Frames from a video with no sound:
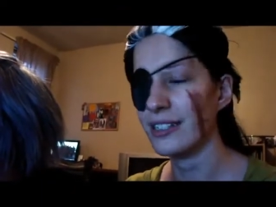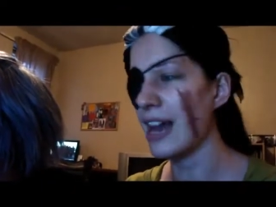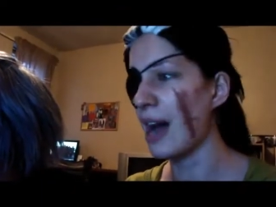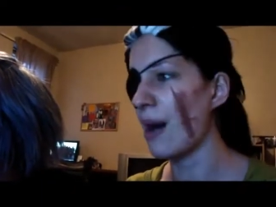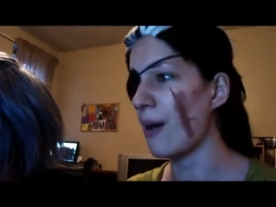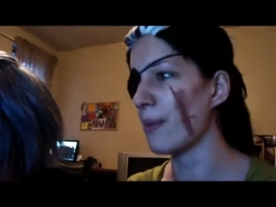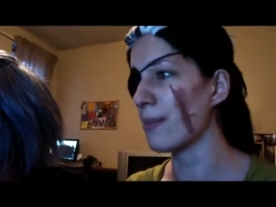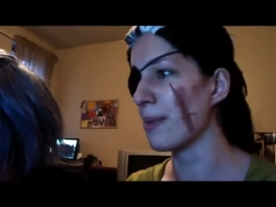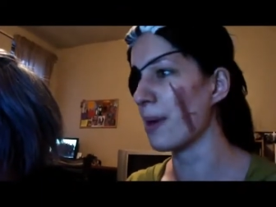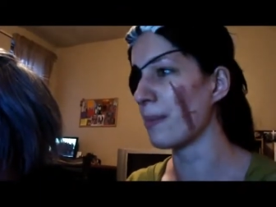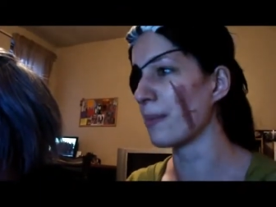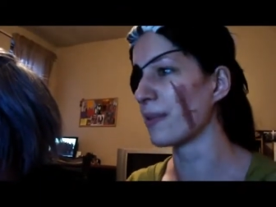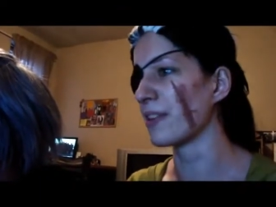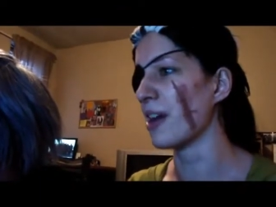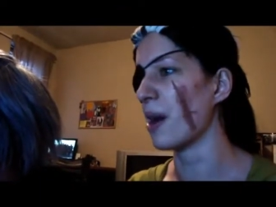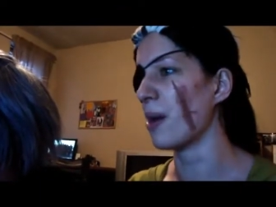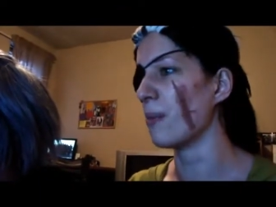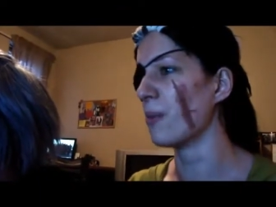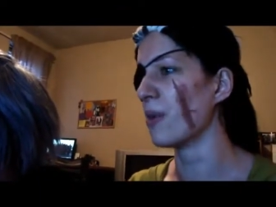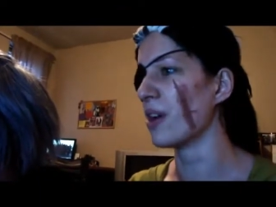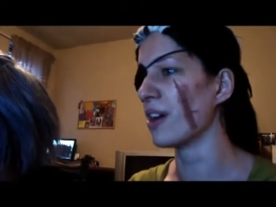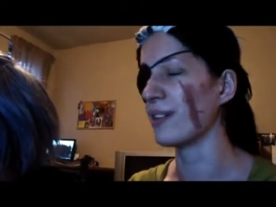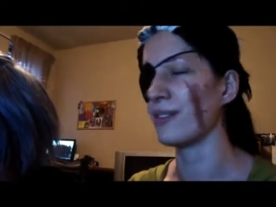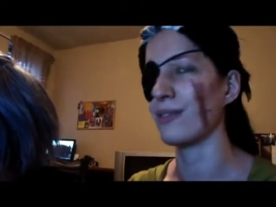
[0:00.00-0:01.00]
Now I'm number
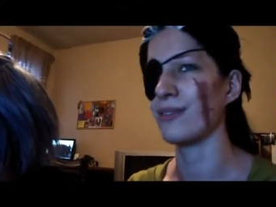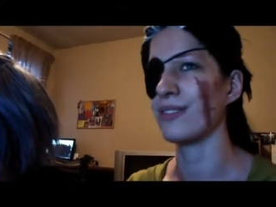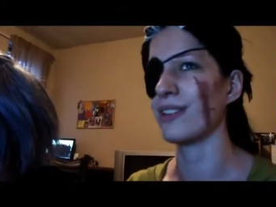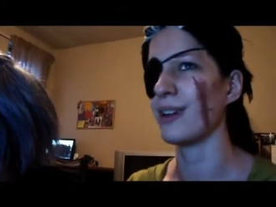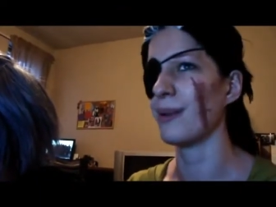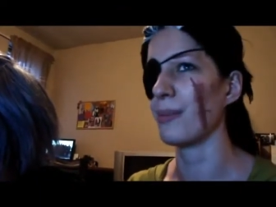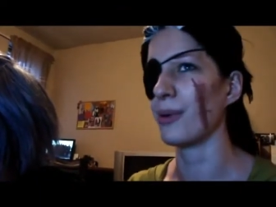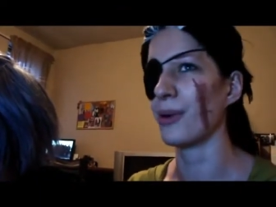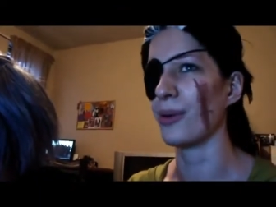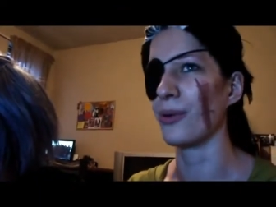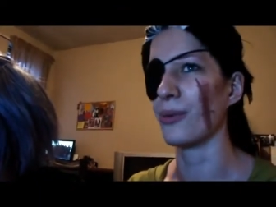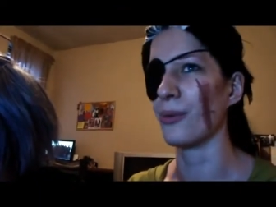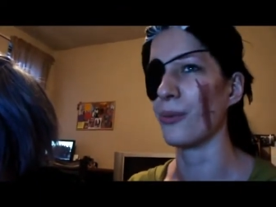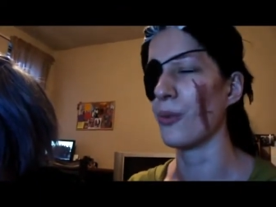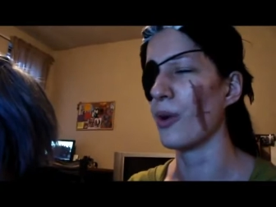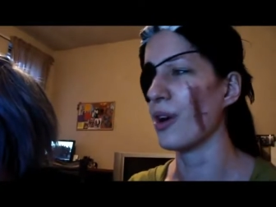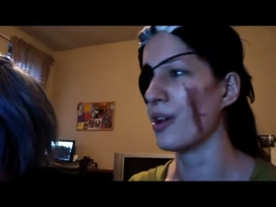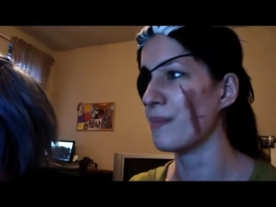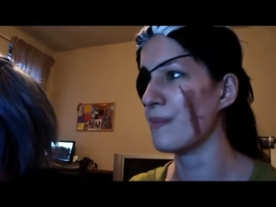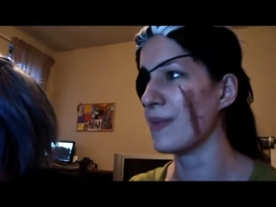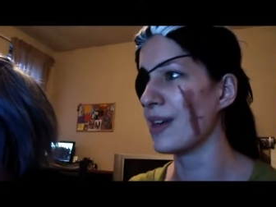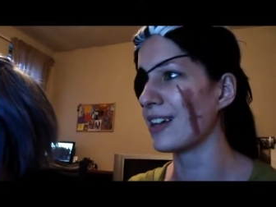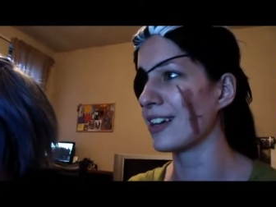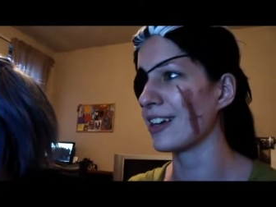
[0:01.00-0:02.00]
number number
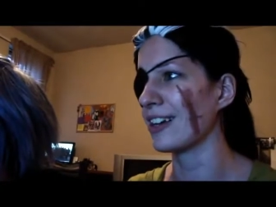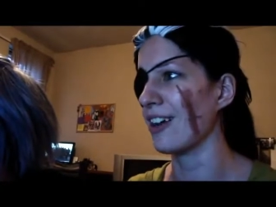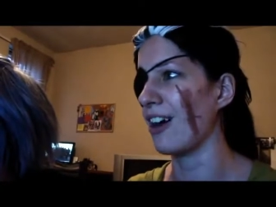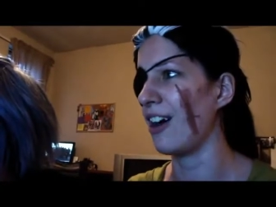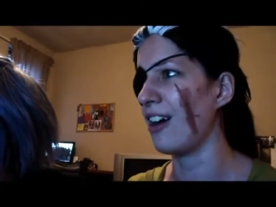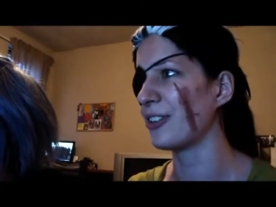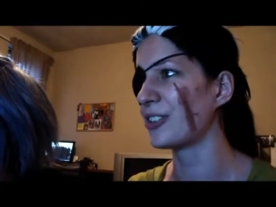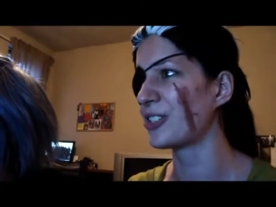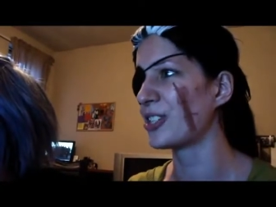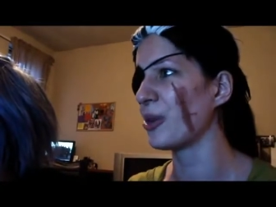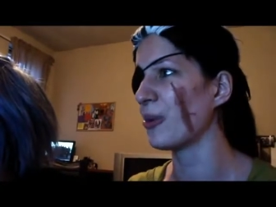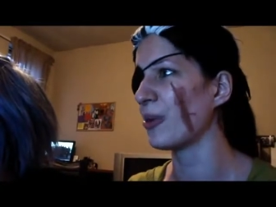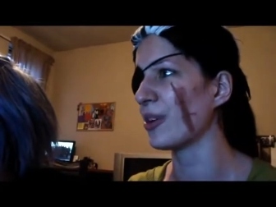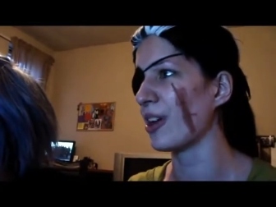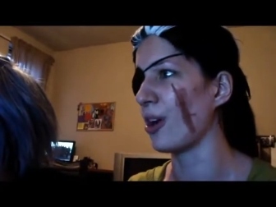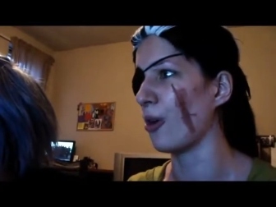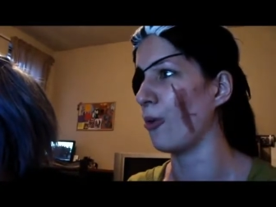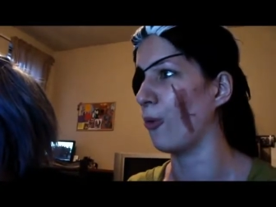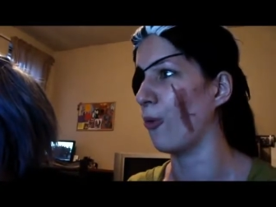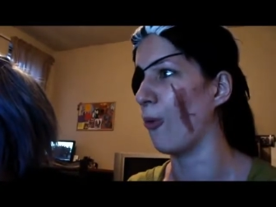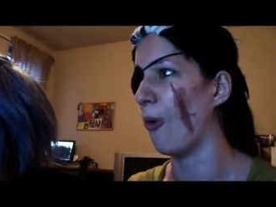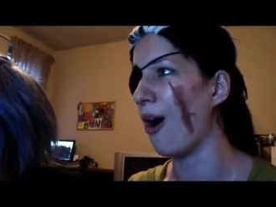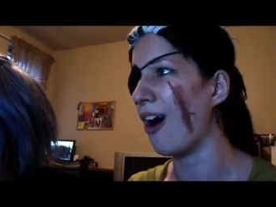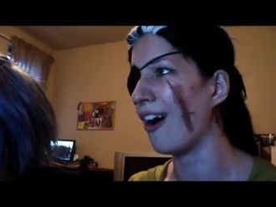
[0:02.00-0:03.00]
one million, I'll do what
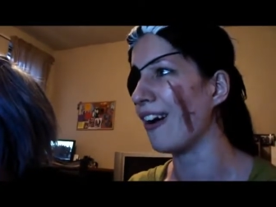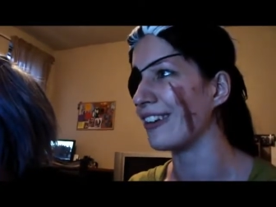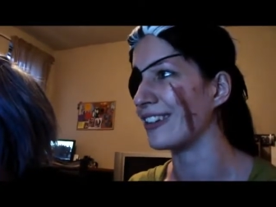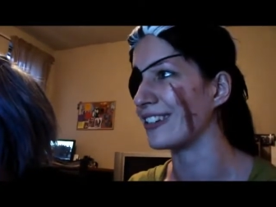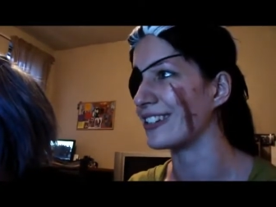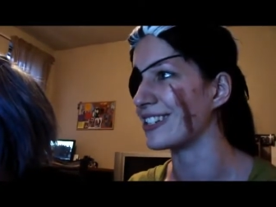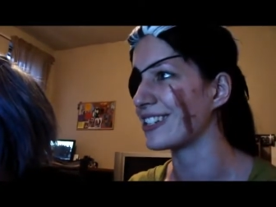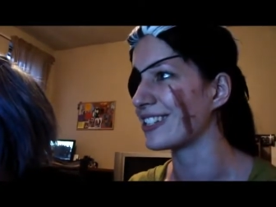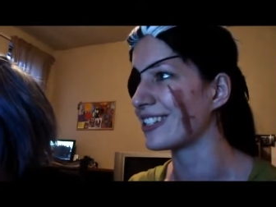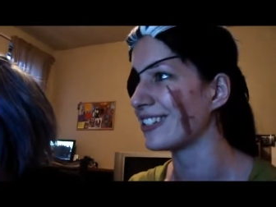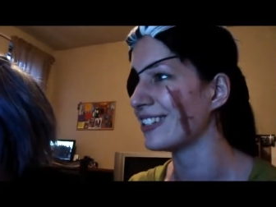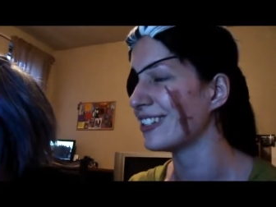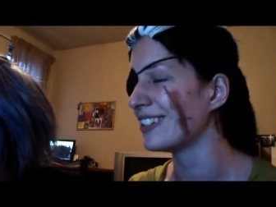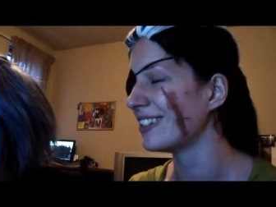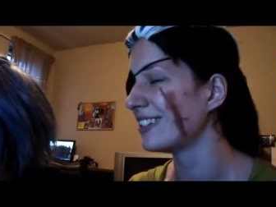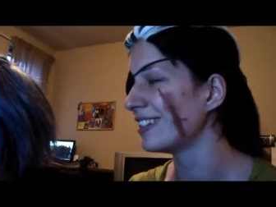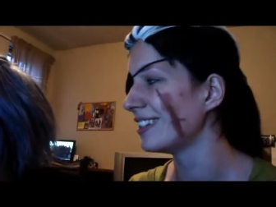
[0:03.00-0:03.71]
I want.